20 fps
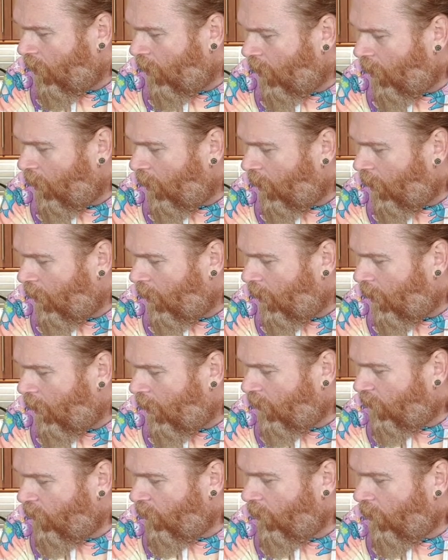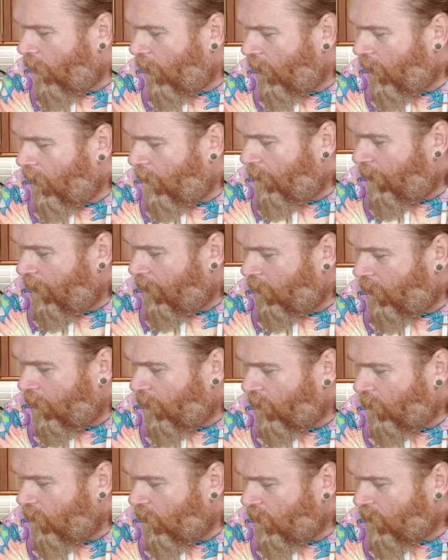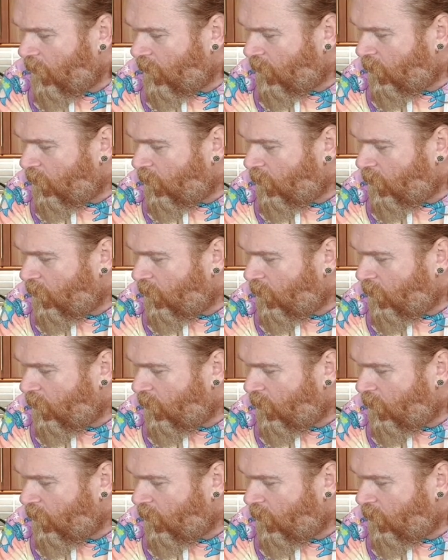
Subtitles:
I do like the pickled onion ones